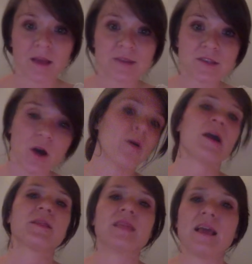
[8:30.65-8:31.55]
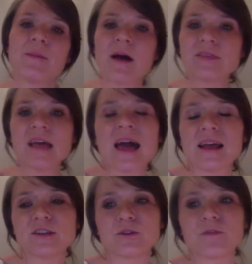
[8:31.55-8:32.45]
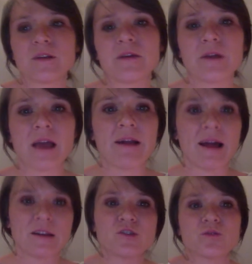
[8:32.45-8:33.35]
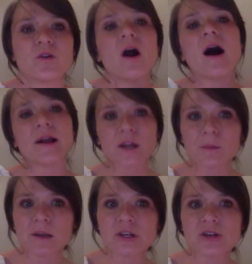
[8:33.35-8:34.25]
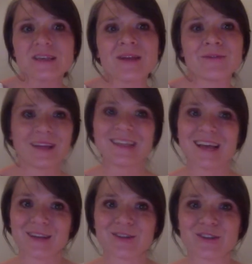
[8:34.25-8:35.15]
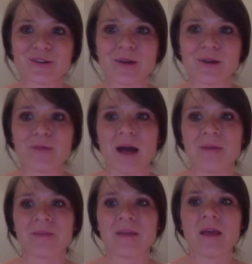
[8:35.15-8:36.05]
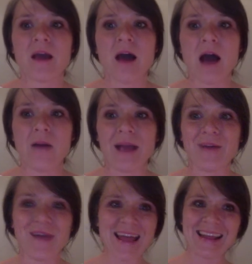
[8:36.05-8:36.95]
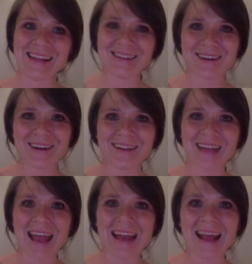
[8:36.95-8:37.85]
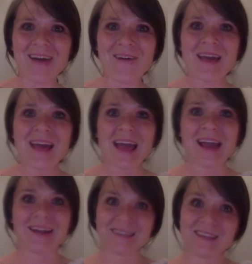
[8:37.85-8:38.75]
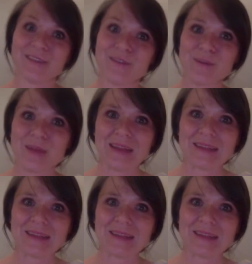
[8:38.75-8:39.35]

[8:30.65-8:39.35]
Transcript: So think about that as you're figuring out how to draw your pictures and really tell your story well. All right, go ahead and get started on that now, and I'll see you in a few minutes.